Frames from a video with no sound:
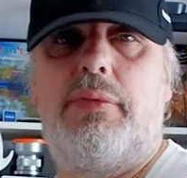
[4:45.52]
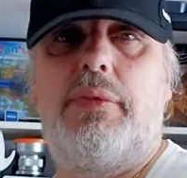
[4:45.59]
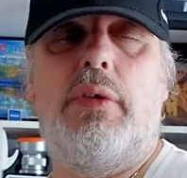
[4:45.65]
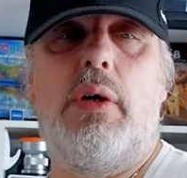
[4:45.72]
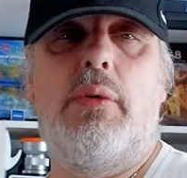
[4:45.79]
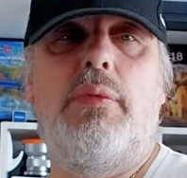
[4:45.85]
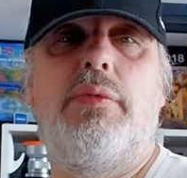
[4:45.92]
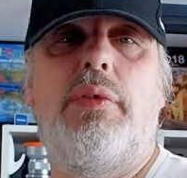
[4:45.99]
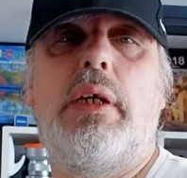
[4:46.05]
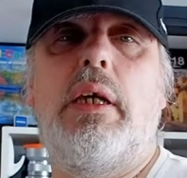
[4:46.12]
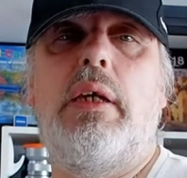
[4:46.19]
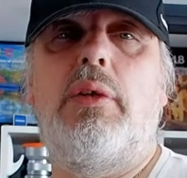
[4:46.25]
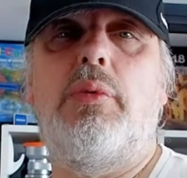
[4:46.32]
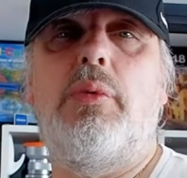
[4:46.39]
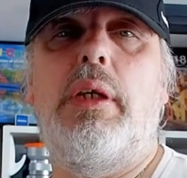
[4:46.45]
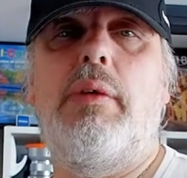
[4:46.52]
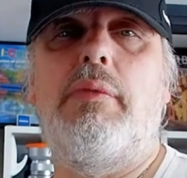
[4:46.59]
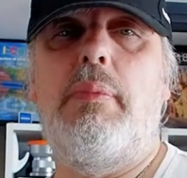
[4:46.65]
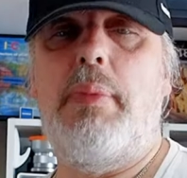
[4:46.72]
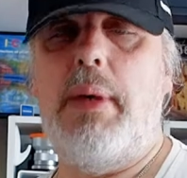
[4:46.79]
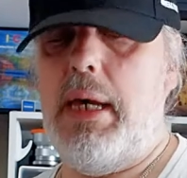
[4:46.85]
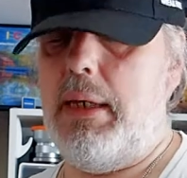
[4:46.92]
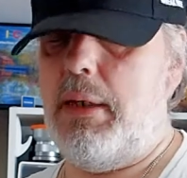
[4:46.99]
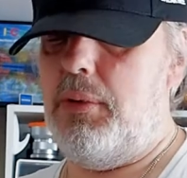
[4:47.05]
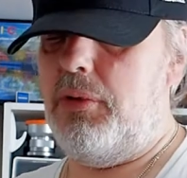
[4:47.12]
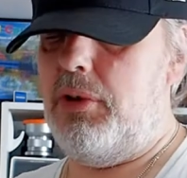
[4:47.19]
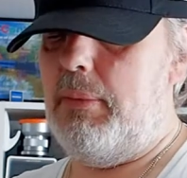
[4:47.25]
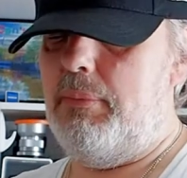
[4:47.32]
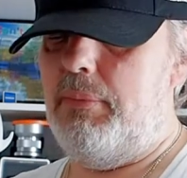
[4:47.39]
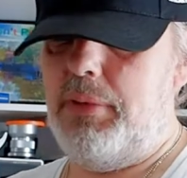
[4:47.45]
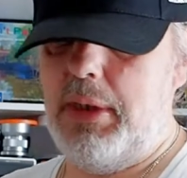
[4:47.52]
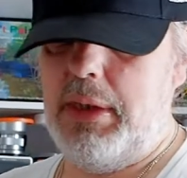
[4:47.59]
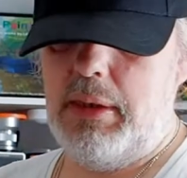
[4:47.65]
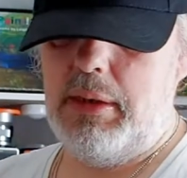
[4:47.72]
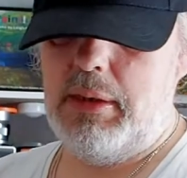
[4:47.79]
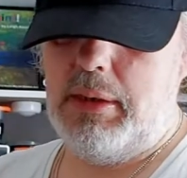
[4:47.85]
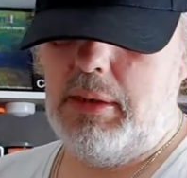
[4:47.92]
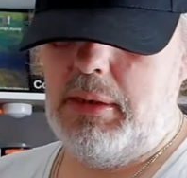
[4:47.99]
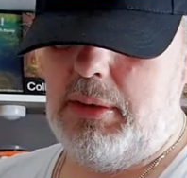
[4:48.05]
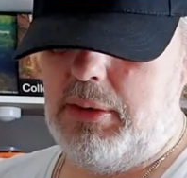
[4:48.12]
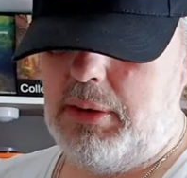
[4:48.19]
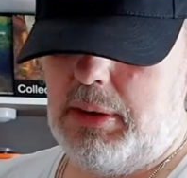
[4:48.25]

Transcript: whole thing into another bag or something. And